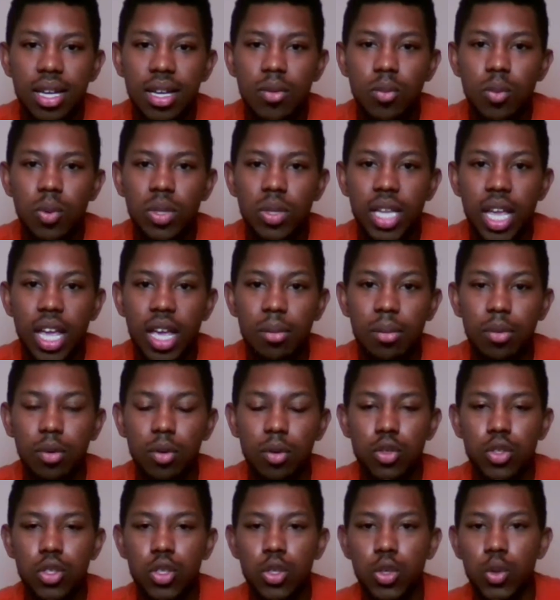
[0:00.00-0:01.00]
was able
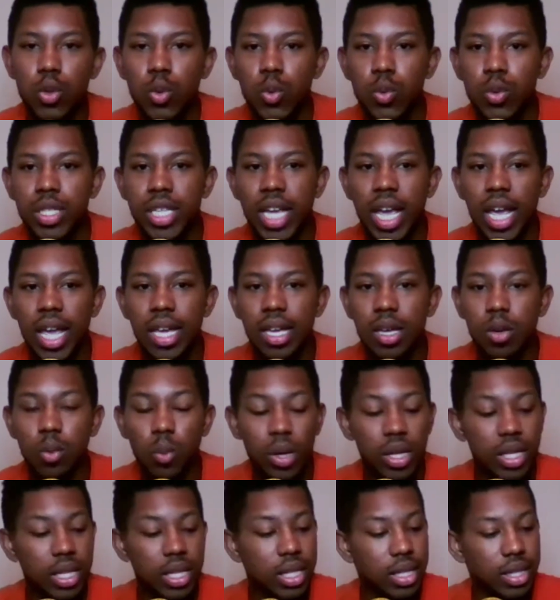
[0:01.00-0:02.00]
to take
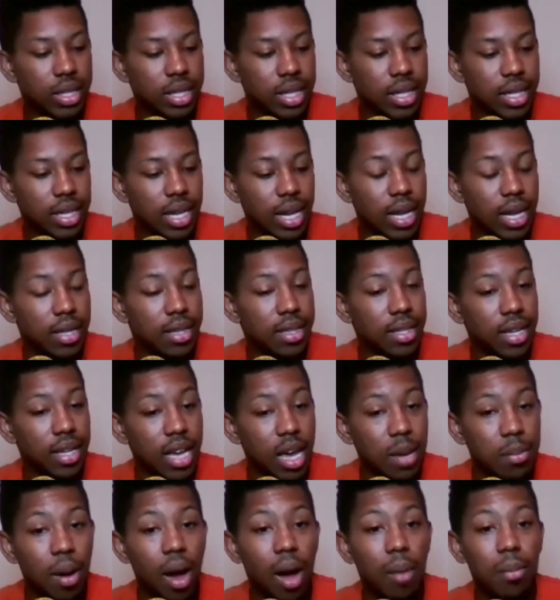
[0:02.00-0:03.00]
what he did in the
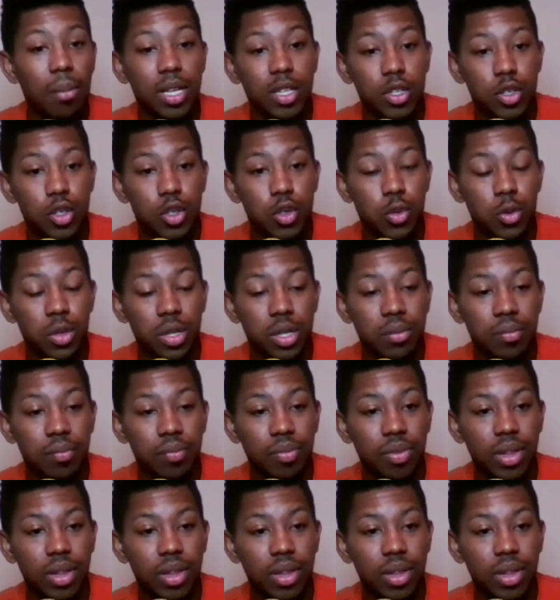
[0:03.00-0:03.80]
hip hop industry,